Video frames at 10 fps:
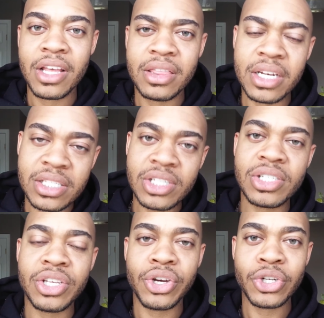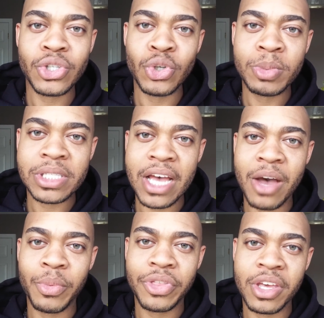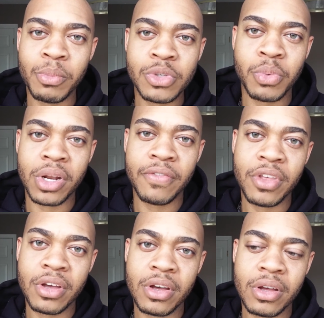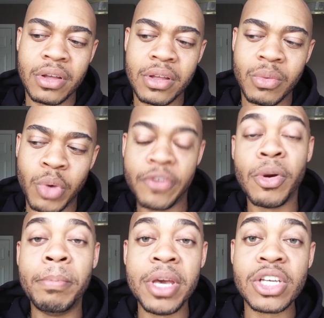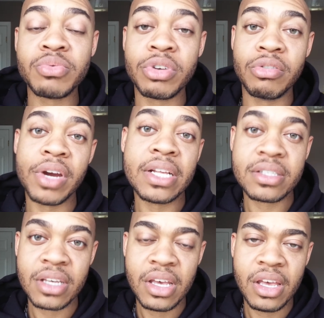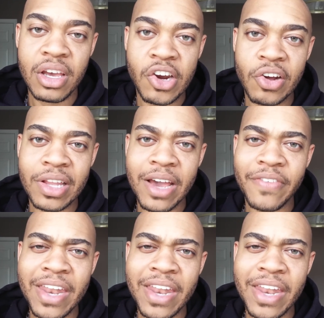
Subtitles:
the decision to get her tubes tied with him was one of her biggest regrets in her life.